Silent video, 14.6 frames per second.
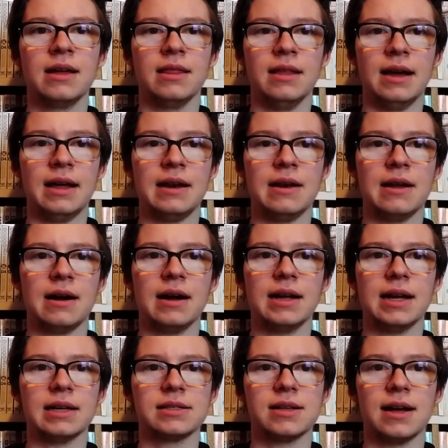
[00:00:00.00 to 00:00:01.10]
then I
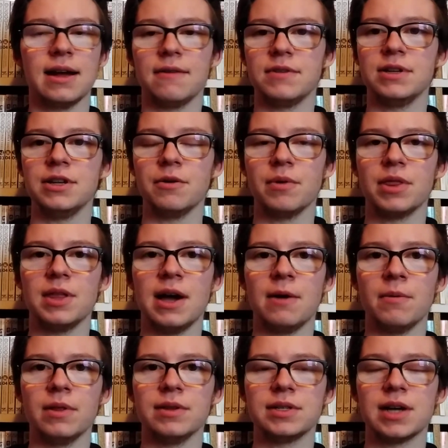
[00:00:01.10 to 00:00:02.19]
guess I have to deal with that
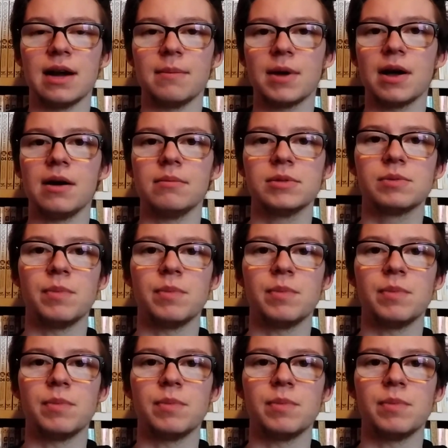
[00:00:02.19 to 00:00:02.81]
when the time comes.